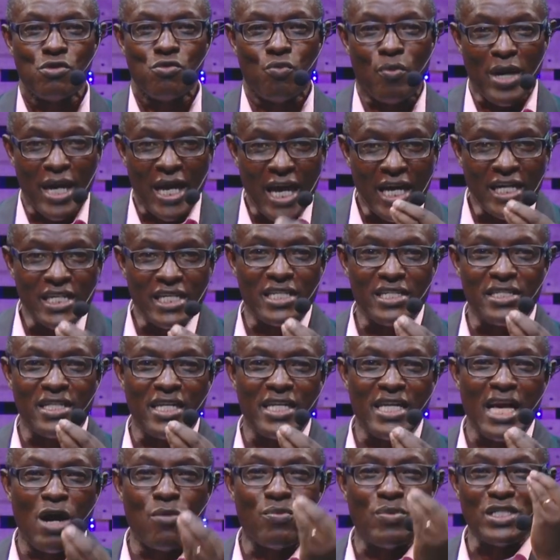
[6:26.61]
We ended
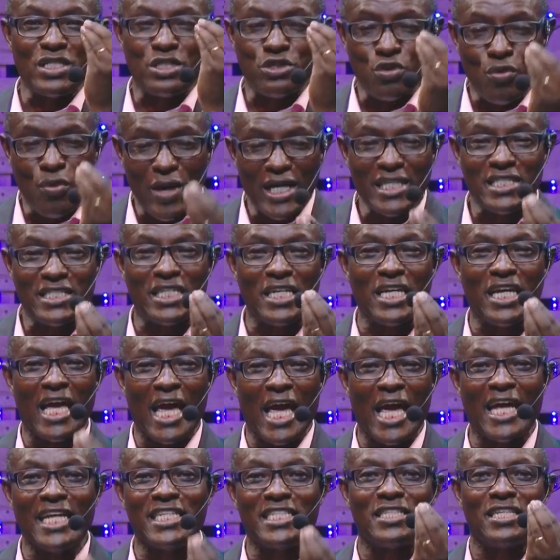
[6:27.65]
the year with
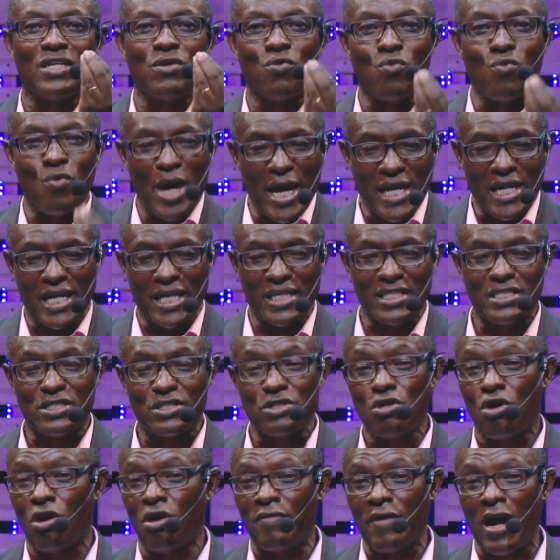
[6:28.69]
28
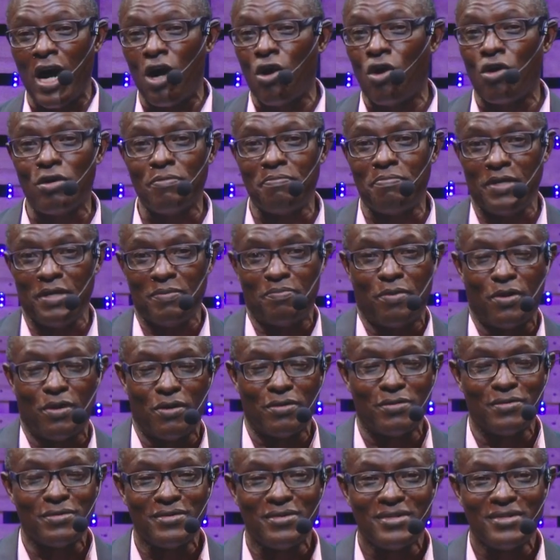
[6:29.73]
weddings of our own people.